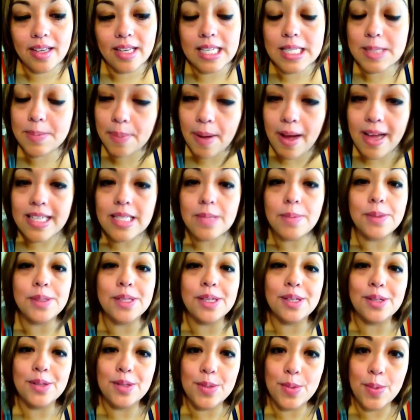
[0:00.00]
It's possible
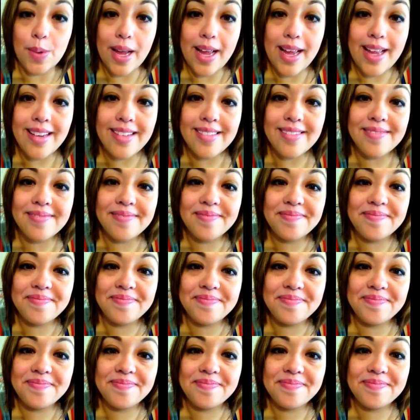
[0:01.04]
to lose weight.
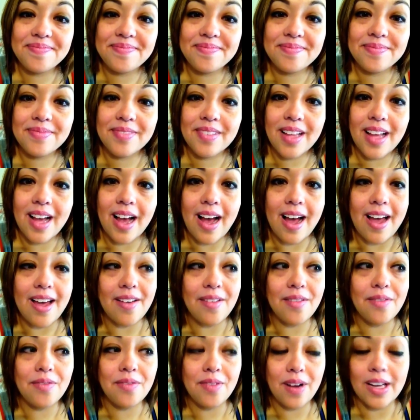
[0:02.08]

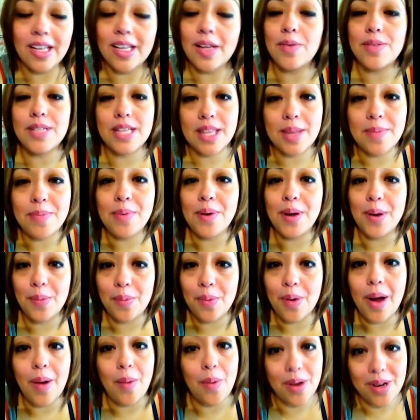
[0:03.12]
I finally was at the point
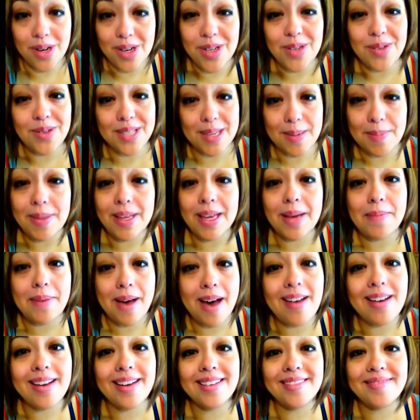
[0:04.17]
where I wanted to do something
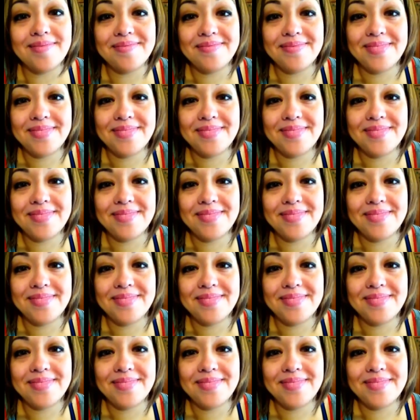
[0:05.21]
about it.